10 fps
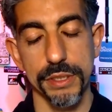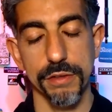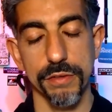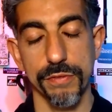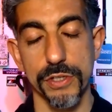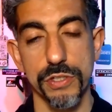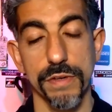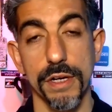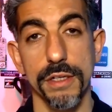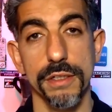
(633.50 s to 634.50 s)
first of
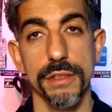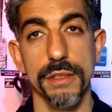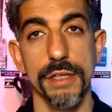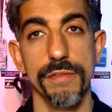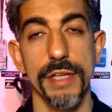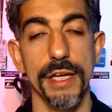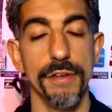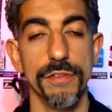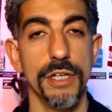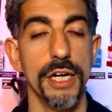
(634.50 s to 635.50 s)
all, if
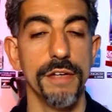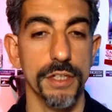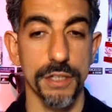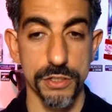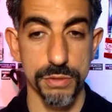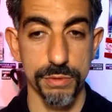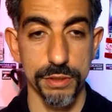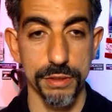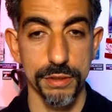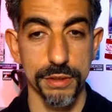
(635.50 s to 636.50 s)
they're not even a
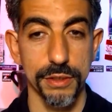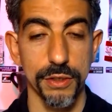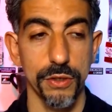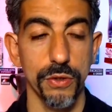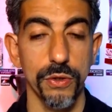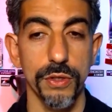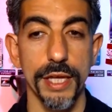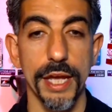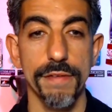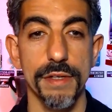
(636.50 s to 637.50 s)
customer, or they
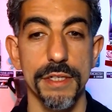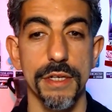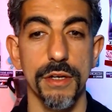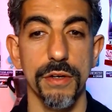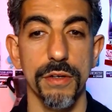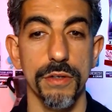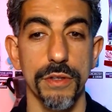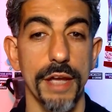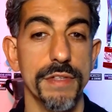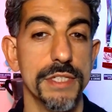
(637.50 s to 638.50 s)
haven't
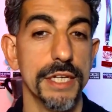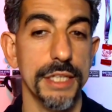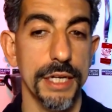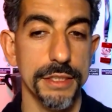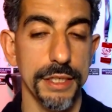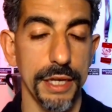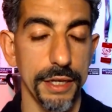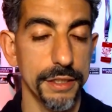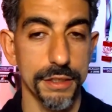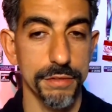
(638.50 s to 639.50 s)
signed an
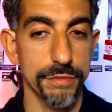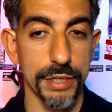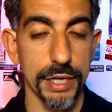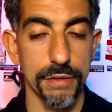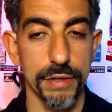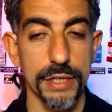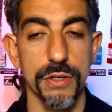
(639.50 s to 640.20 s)
NDA, then forget it, right?